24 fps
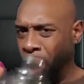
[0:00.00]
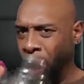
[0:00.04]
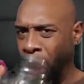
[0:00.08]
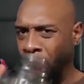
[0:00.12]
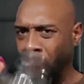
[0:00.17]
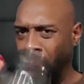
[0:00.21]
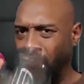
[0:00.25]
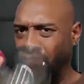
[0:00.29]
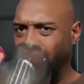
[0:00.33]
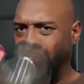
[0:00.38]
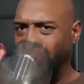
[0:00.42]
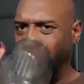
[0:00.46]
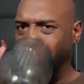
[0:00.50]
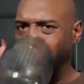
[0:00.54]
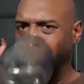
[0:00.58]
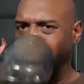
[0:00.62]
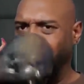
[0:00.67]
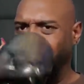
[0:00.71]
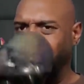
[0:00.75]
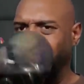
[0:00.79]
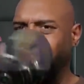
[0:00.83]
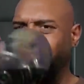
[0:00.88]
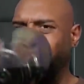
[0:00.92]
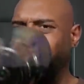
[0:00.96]

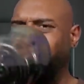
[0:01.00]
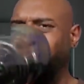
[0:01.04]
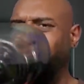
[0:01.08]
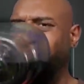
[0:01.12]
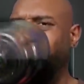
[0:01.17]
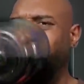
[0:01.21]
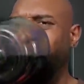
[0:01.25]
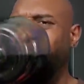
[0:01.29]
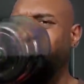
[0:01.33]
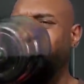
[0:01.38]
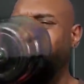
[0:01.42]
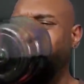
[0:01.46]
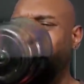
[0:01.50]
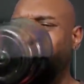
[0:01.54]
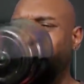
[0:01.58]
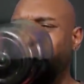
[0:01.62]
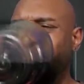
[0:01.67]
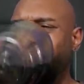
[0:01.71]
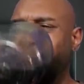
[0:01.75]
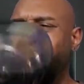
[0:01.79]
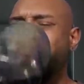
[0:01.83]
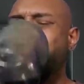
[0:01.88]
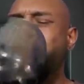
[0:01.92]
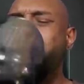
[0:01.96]

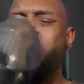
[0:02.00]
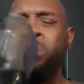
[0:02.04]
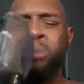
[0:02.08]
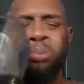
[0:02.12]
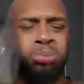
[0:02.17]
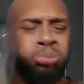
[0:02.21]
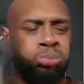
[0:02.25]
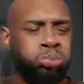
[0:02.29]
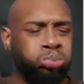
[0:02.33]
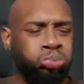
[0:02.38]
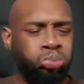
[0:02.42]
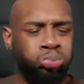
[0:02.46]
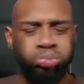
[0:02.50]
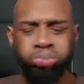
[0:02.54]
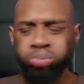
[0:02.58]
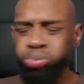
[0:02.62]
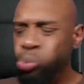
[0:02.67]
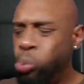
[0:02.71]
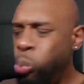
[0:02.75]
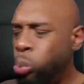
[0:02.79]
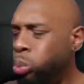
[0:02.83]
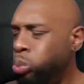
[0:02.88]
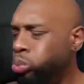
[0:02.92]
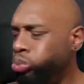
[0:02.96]

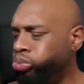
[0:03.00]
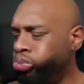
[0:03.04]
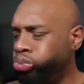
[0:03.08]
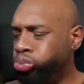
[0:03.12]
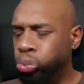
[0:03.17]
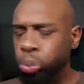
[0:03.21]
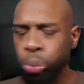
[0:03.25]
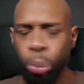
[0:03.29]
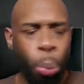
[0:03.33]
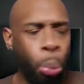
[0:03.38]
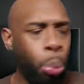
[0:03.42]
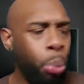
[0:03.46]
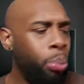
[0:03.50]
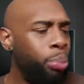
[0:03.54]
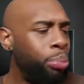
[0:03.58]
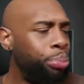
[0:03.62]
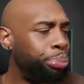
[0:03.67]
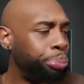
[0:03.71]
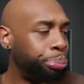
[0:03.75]
(no one is talking)